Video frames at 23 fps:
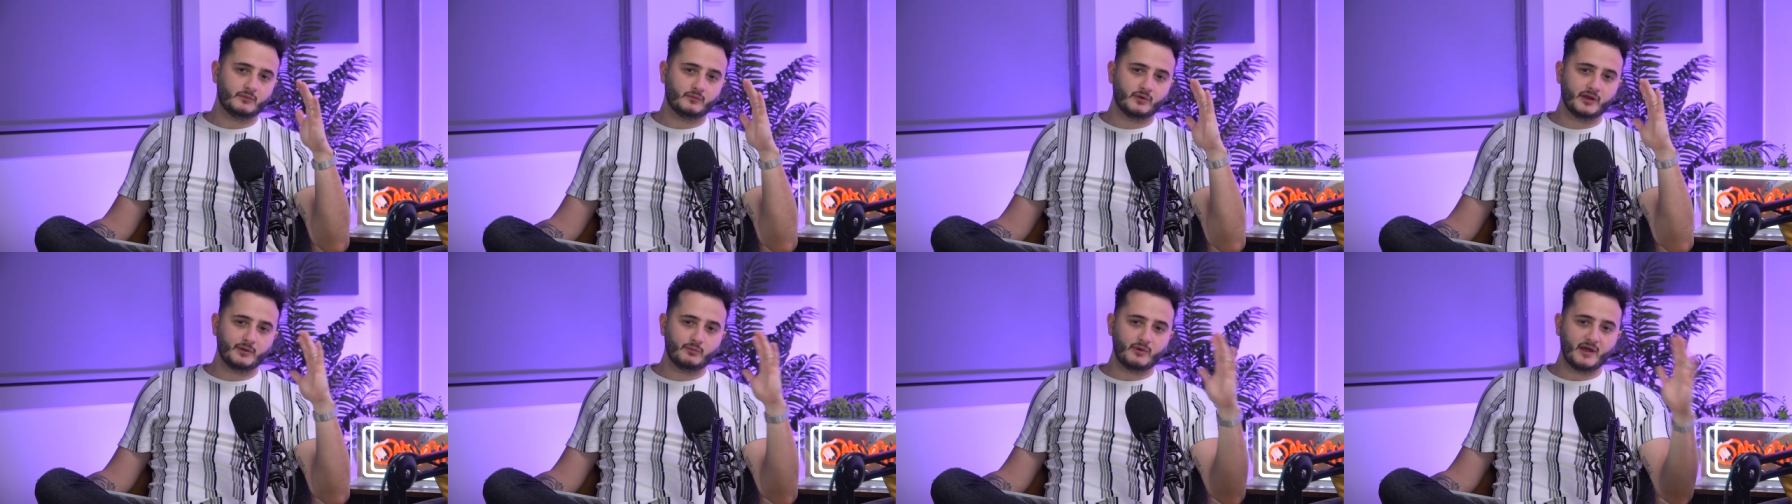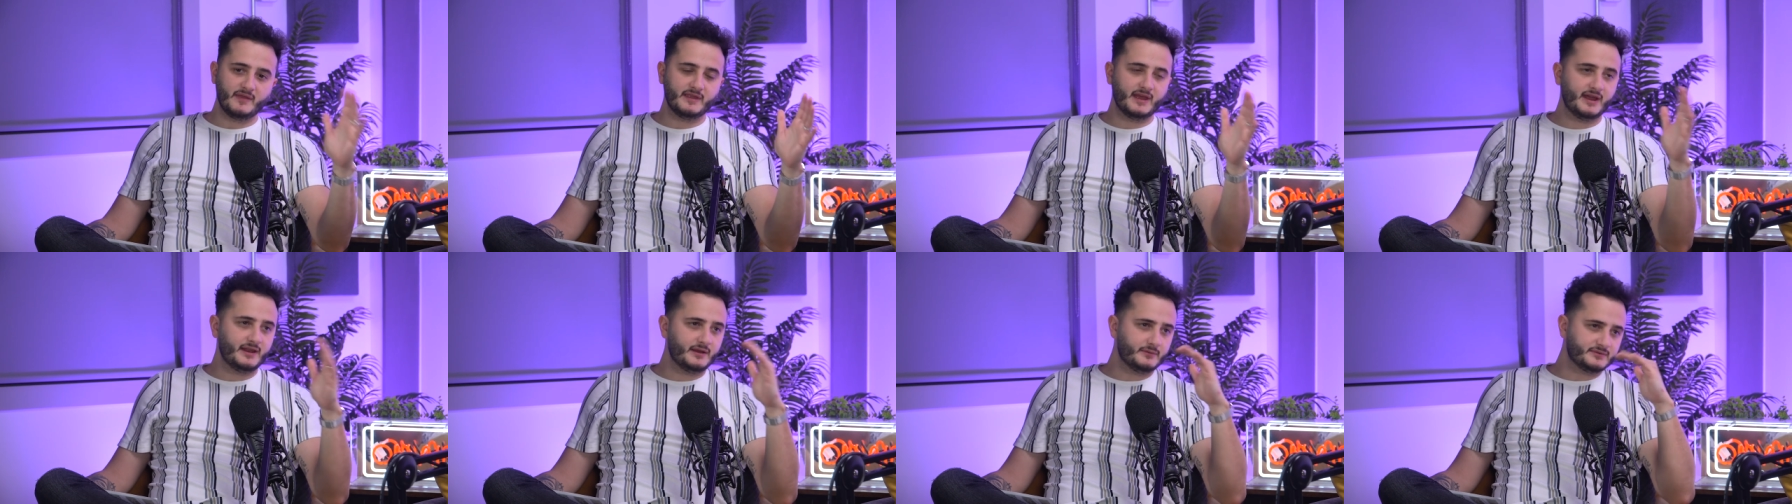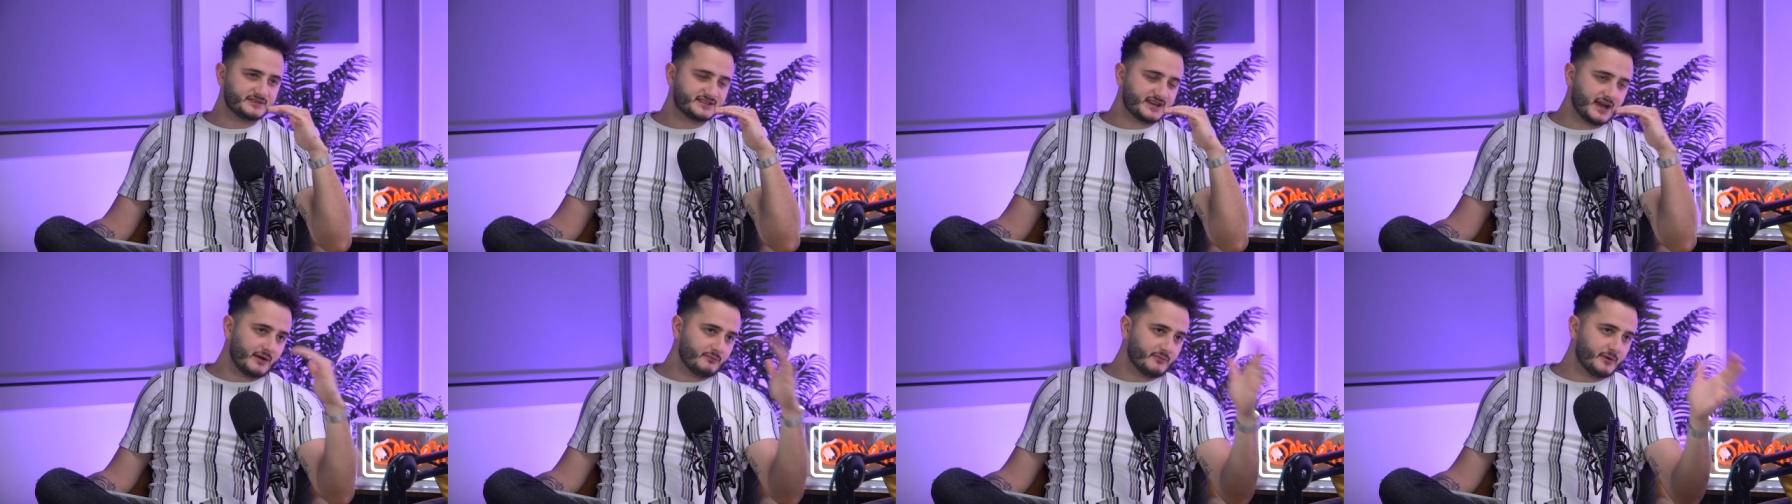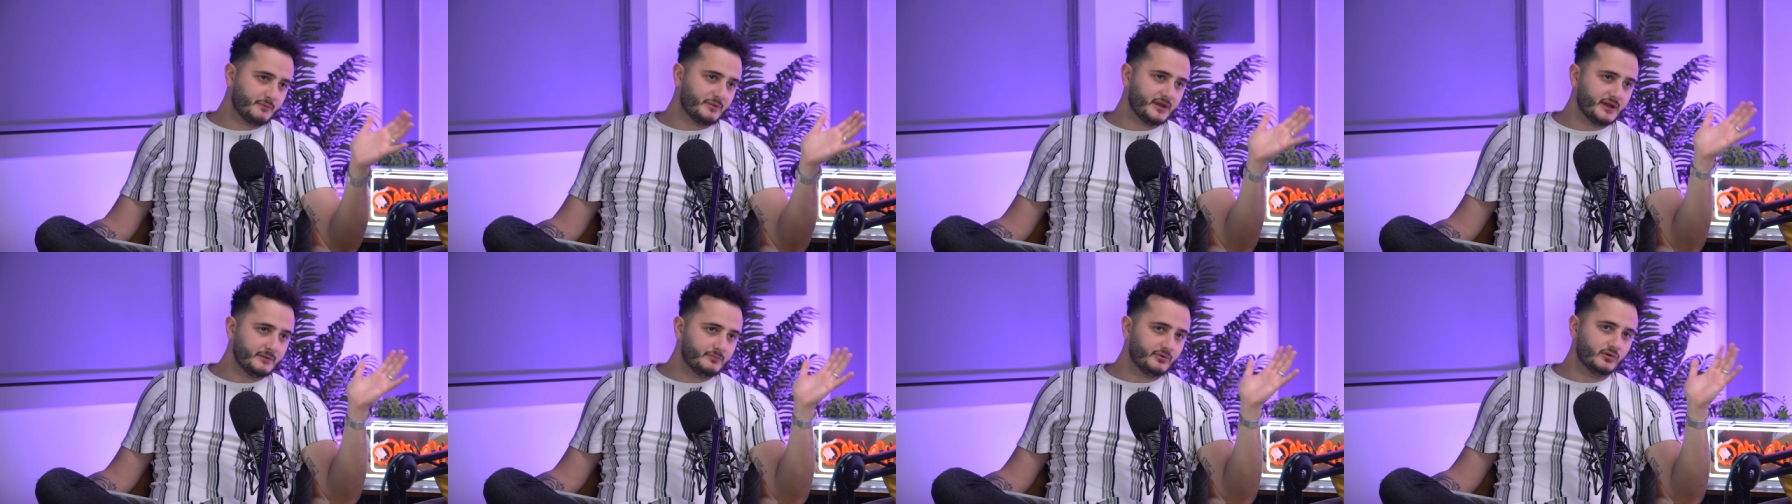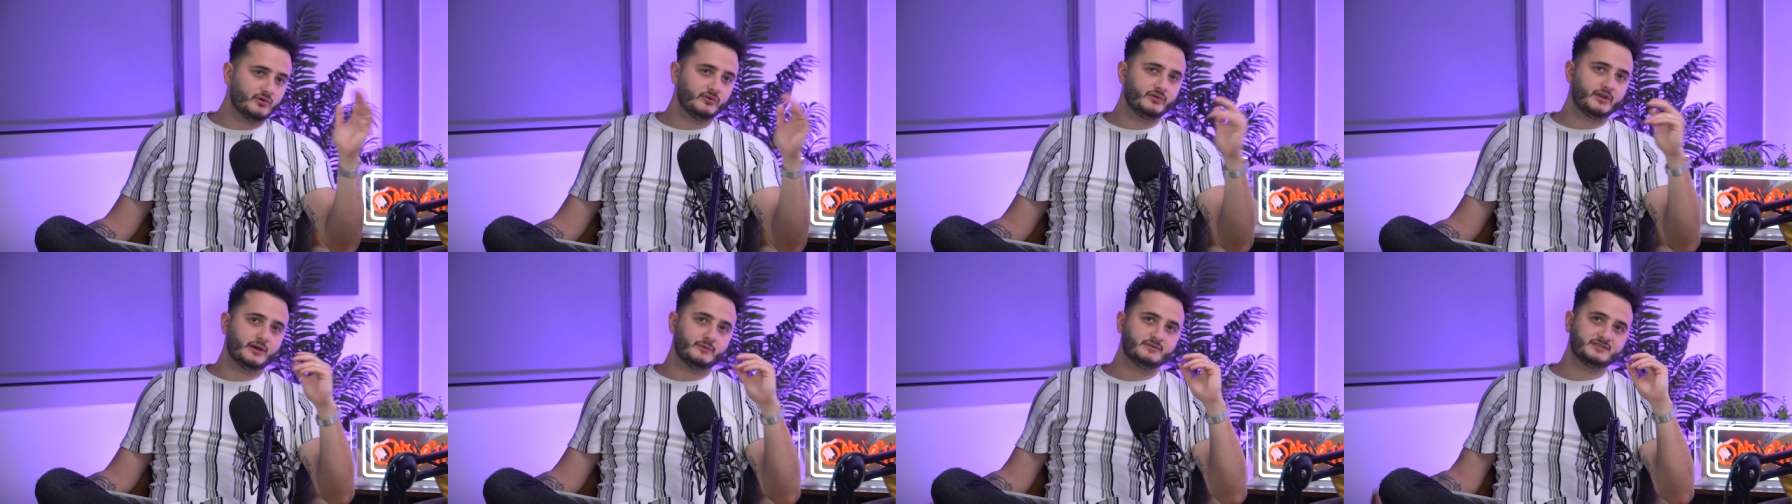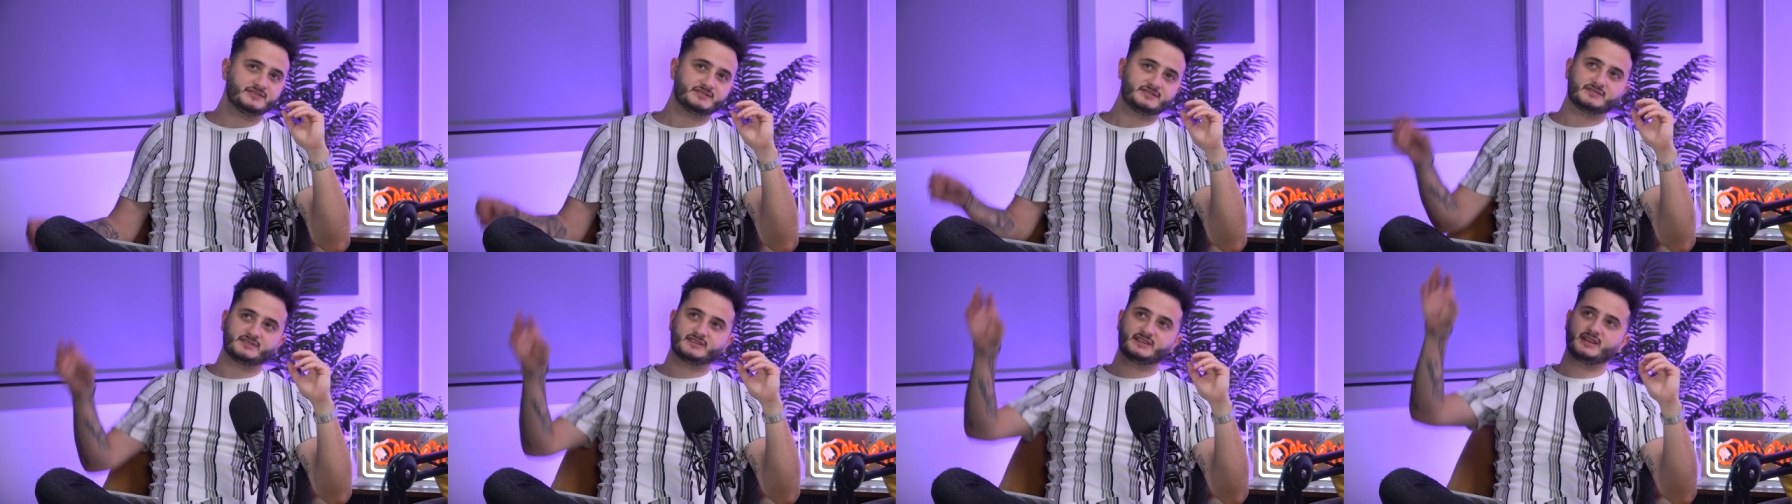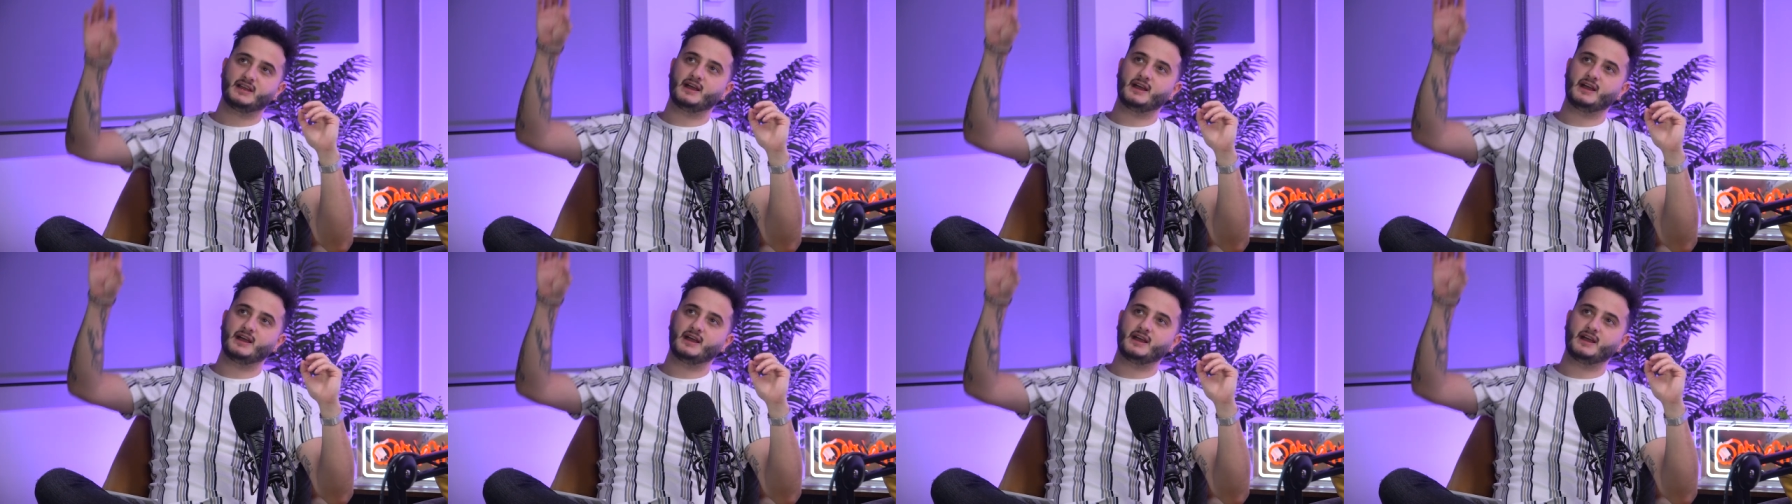We went there. There was camera people. There was